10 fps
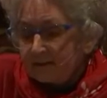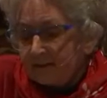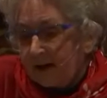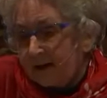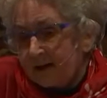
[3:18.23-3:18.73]

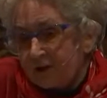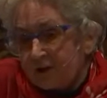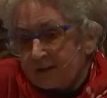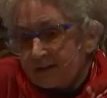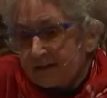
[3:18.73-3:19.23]

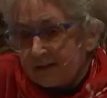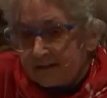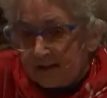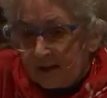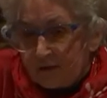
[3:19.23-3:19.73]
garnished
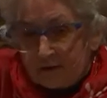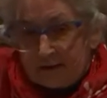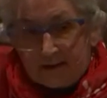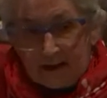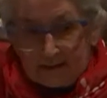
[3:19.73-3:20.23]

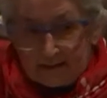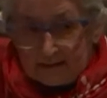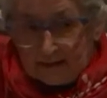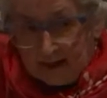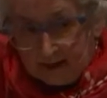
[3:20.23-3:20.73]

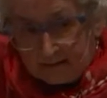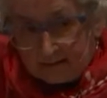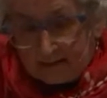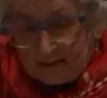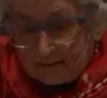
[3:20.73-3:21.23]
600,000
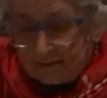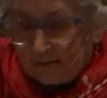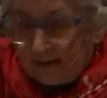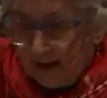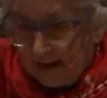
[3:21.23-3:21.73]
acres of
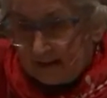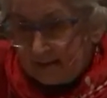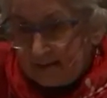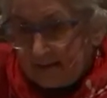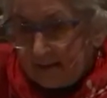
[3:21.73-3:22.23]

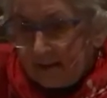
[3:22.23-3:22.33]
land